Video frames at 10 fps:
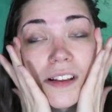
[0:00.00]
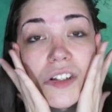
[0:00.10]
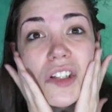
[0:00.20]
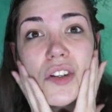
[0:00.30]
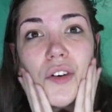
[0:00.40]
it's
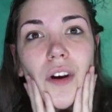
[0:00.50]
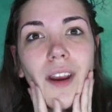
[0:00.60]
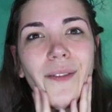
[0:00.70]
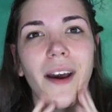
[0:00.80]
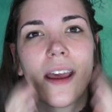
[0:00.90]
just a
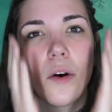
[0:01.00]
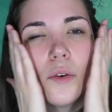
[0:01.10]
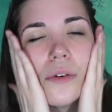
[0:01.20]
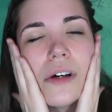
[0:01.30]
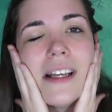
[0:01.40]
great way,
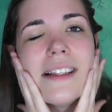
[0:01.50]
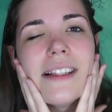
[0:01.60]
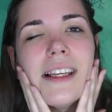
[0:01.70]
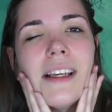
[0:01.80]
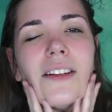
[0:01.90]
oh, it
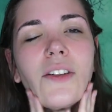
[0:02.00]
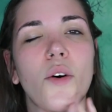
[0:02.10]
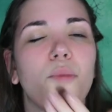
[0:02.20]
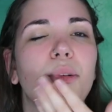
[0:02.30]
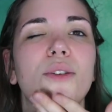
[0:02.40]
sinks
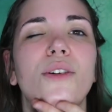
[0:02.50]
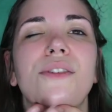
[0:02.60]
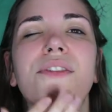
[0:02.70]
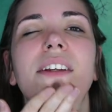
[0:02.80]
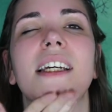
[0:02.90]
so
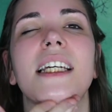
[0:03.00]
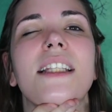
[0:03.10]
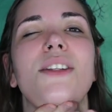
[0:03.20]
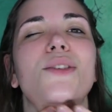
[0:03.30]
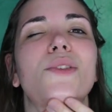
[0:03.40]
beautifully
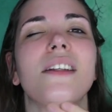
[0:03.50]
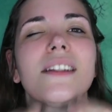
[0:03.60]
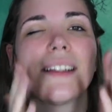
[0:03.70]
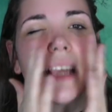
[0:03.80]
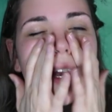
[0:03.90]
into the
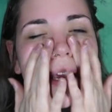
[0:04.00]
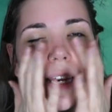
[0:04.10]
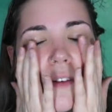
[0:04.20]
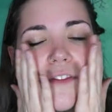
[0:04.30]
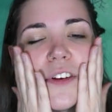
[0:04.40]
skin.
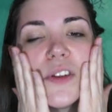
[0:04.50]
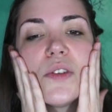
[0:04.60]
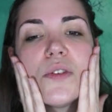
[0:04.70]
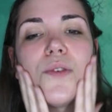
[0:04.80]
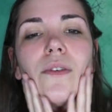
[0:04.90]
It feels
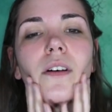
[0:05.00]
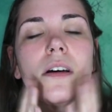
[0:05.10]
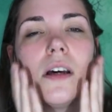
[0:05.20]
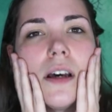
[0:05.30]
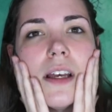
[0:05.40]
so
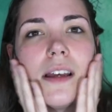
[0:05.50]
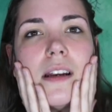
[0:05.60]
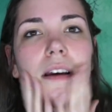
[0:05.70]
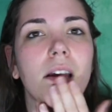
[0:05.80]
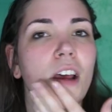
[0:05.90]
good.
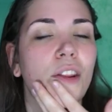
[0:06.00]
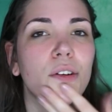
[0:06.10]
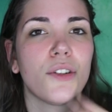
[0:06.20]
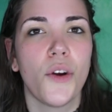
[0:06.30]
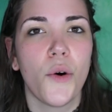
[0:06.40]

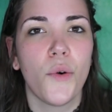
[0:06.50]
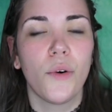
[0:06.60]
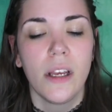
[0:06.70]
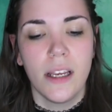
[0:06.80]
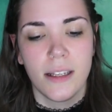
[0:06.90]
There's no
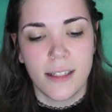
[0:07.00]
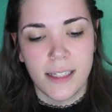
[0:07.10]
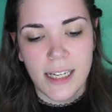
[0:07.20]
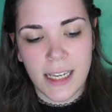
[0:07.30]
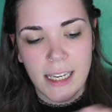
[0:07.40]

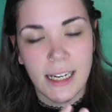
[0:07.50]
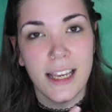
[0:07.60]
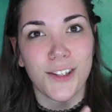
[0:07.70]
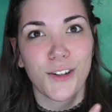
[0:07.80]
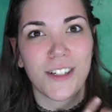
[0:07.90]

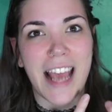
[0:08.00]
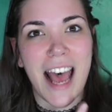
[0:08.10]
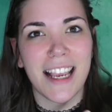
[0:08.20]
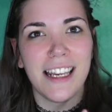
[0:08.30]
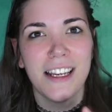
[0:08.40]
stickiness or
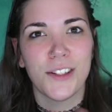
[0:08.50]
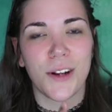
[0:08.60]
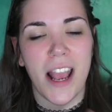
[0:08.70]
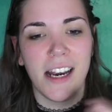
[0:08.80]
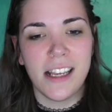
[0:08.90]
tackiness
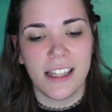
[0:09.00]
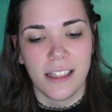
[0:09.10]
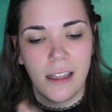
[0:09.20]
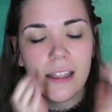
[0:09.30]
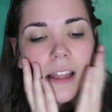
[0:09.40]
or
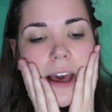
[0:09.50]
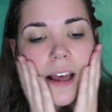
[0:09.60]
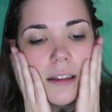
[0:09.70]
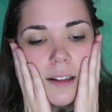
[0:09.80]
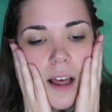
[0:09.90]
anything like that.
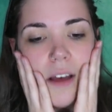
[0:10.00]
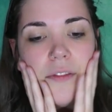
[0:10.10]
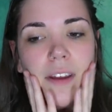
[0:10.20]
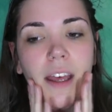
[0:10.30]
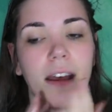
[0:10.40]
I love
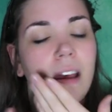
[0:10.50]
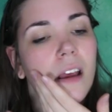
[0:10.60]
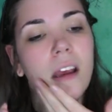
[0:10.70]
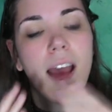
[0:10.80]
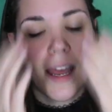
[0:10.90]
it.
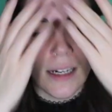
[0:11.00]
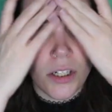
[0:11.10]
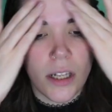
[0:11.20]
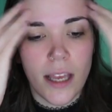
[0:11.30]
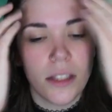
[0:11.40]
And
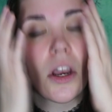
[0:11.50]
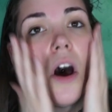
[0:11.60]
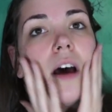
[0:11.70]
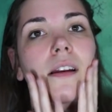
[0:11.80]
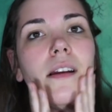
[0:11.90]
it's it's
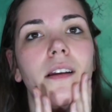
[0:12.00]
gone.